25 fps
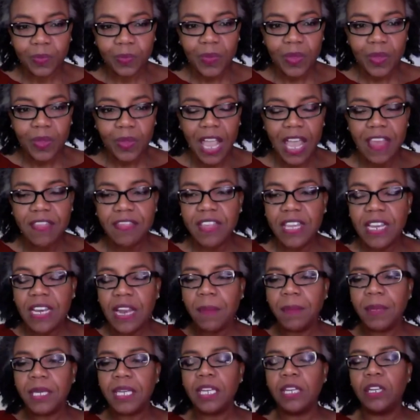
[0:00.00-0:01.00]
And then I'm
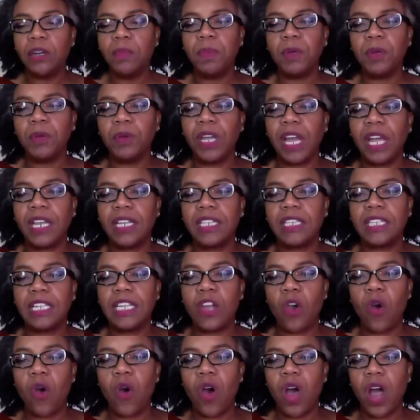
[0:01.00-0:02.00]
here periodically
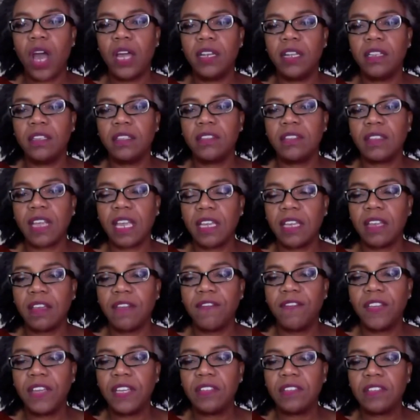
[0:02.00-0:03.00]
on Psychic
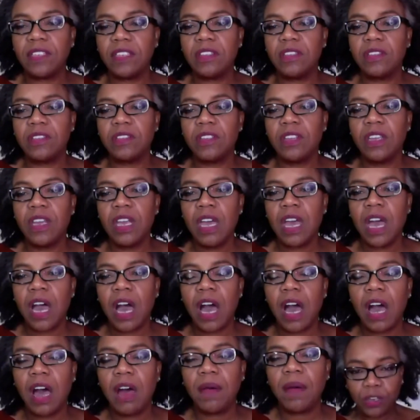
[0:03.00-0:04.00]
Fixes.
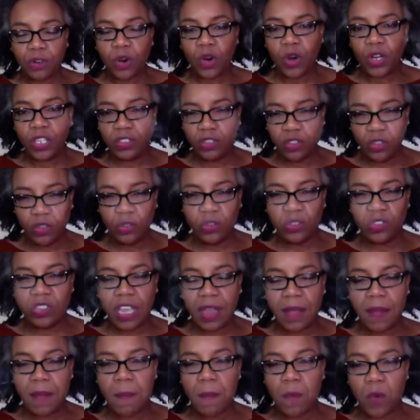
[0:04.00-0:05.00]
I'm on
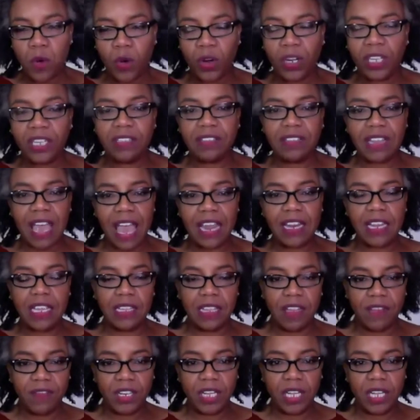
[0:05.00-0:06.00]
Tuesday mornings at
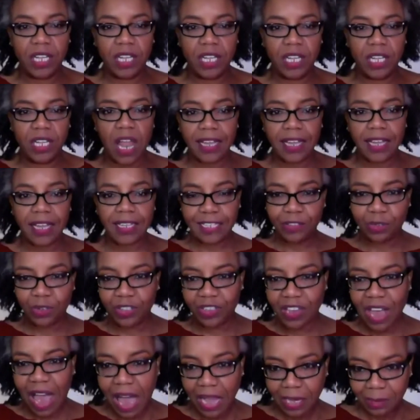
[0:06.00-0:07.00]
11 o'clock Eastern
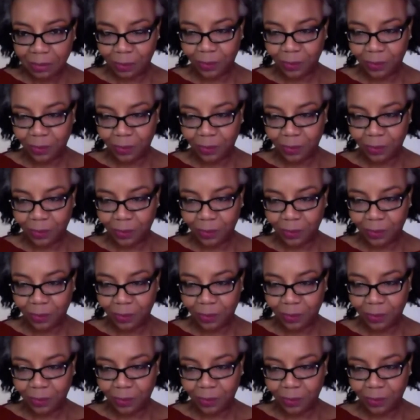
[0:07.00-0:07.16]
Time.